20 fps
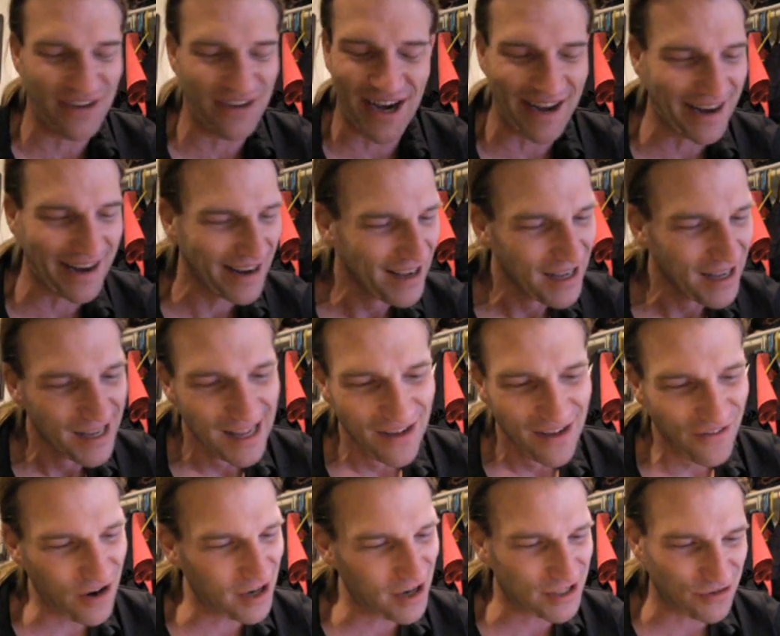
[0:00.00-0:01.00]
Fuck.
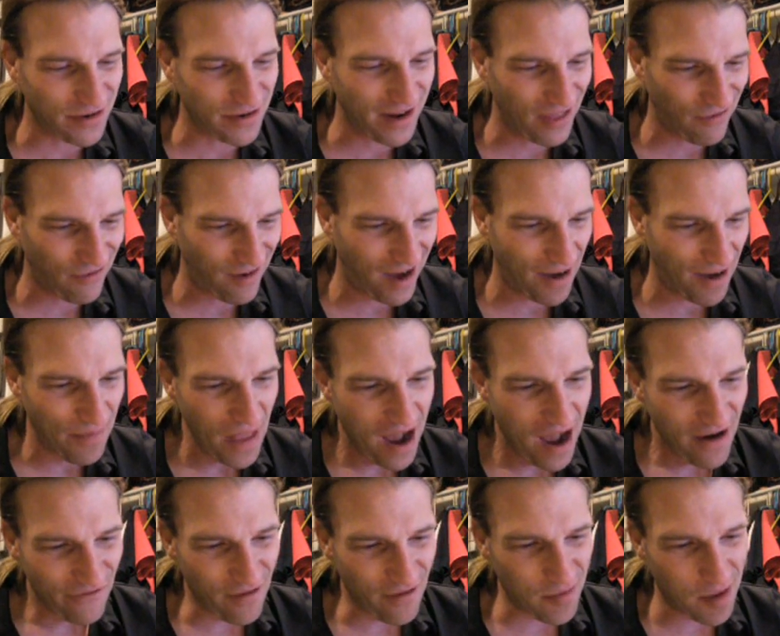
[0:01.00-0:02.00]
Verse 23,
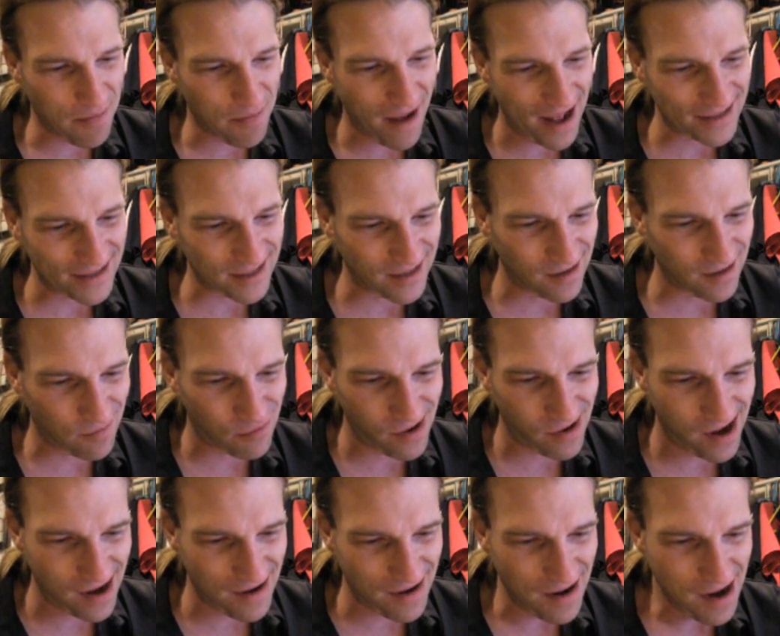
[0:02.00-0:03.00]
from the basket of
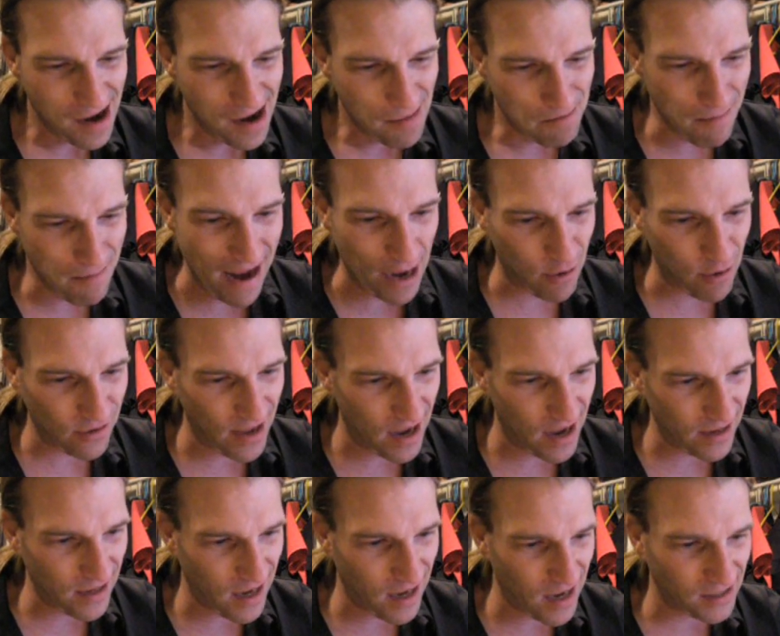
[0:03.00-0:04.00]
bread, make
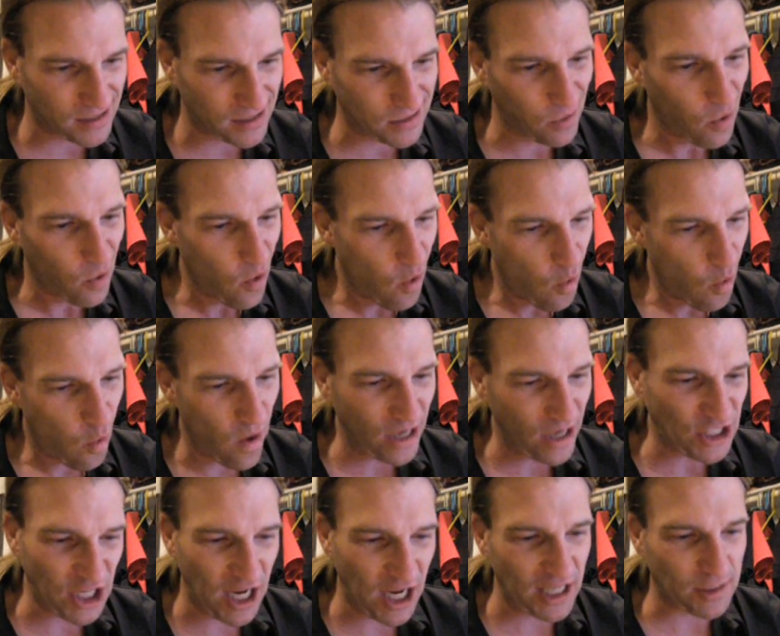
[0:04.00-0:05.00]
without yeast,
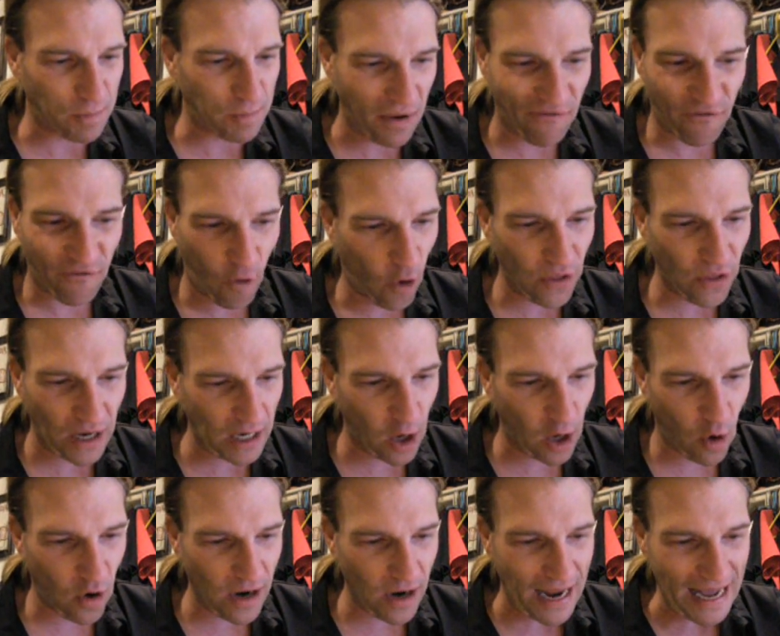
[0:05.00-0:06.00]
which is before the
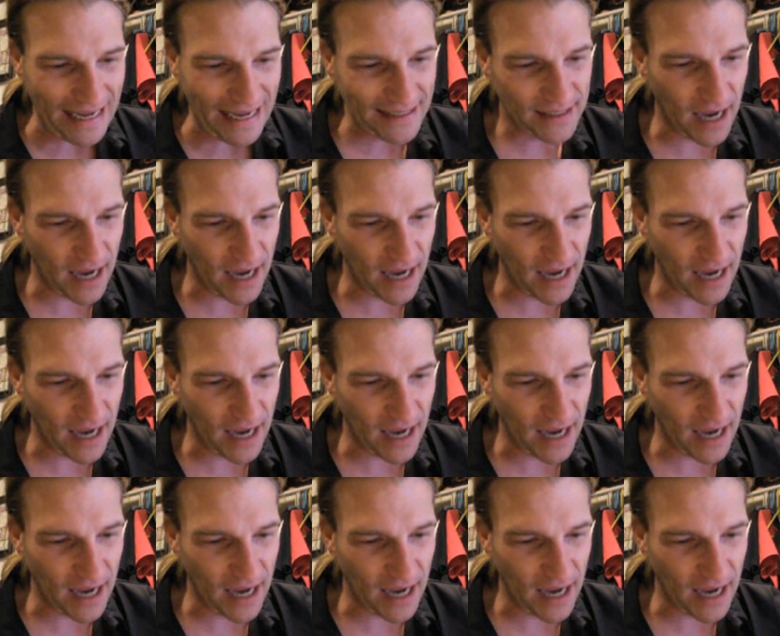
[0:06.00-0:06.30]
Lord.